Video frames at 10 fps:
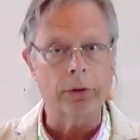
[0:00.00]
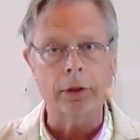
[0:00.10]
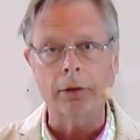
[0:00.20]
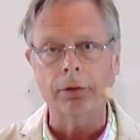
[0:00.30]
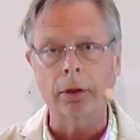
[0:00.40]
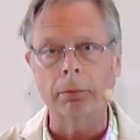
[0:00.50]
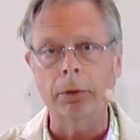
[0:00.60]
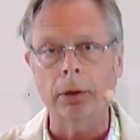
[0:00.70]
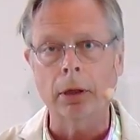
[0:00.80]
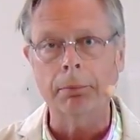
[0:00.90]
Staffan and
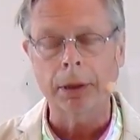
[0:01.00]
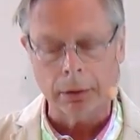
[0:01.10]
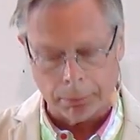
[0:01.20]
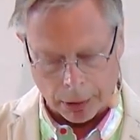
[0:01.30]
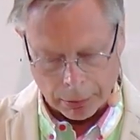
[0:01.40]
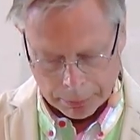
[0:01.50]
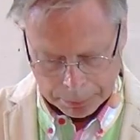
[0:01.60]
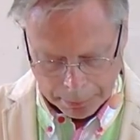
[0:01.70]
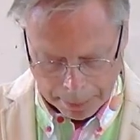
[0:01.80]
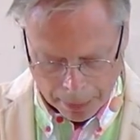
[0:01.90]
Mona Birnbaum,
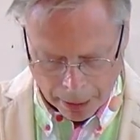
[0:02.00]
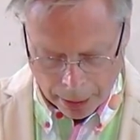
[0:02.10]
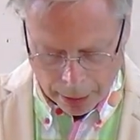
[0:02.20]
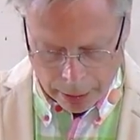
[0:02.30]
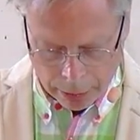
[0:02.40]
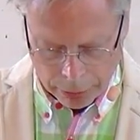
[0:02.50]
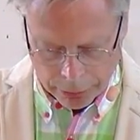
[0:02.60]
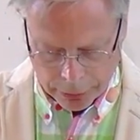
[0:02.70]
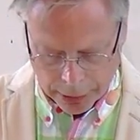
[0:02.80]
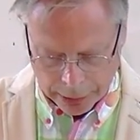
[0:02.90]
who
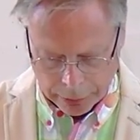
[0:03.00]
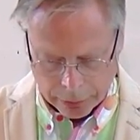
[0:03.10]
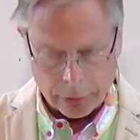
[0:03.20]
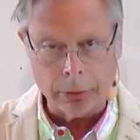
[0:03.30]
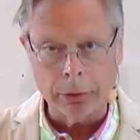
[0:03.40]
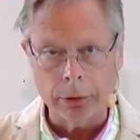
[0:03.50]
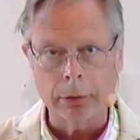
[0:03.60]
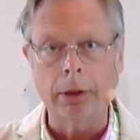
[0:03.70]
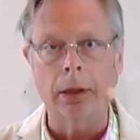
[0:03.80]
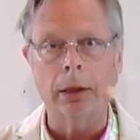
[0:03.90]
sent you,
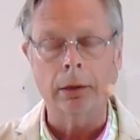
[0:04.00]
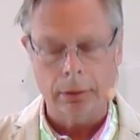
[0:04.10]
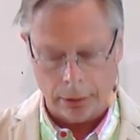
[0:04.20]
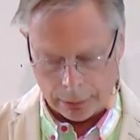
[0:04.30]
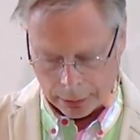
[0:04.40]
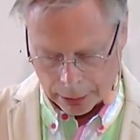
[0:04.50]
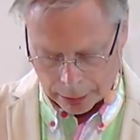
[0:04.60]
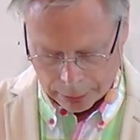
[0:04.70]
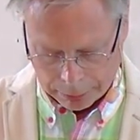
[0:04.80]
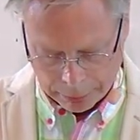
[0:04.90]
Julia,
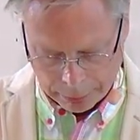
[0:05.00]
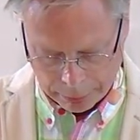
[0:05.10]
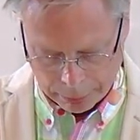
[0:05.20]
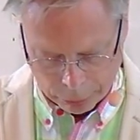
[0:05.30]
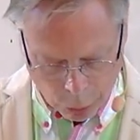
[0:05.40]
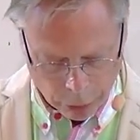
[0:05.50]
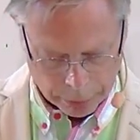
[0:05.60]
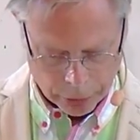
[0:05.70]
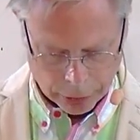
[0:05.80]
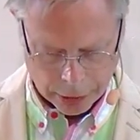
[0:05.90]
the
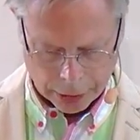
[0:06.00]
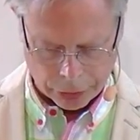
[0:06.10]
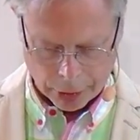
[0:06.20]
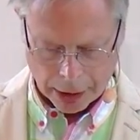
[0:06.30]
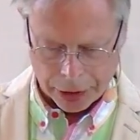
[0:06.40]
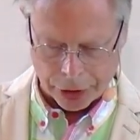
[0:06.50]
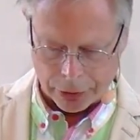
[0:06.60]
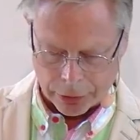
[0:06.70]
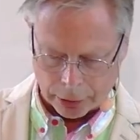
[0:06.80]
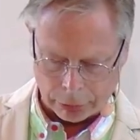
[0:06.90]
warm
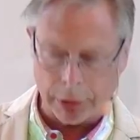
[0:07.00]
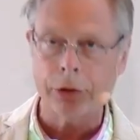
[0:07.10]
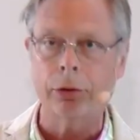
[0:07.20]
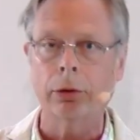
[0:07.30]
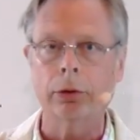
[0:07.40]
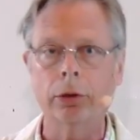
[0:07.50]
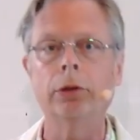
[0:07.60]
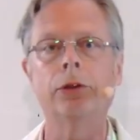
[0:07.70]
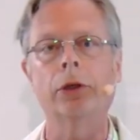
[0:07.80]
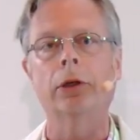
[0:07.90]
congratulations and wish you a
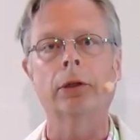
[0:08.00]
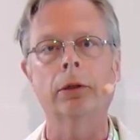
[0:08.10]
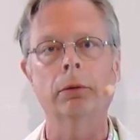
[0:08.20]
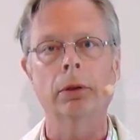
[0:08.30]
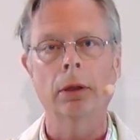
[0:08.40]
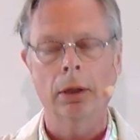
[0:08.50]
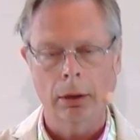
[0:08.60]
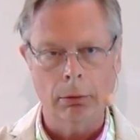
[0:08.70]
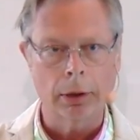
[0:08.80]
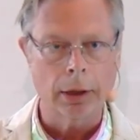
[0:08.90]
good journey
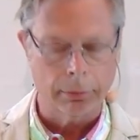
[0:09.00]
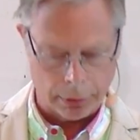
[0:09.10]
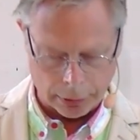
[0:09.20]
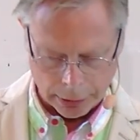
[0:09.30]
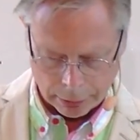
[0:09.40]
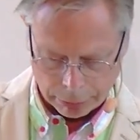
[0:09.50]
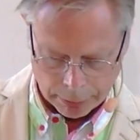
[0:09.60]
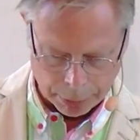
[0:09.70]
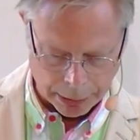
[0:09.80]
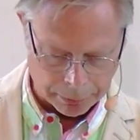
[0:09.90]
whenever it will
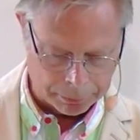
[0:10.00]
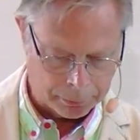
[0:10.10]
be.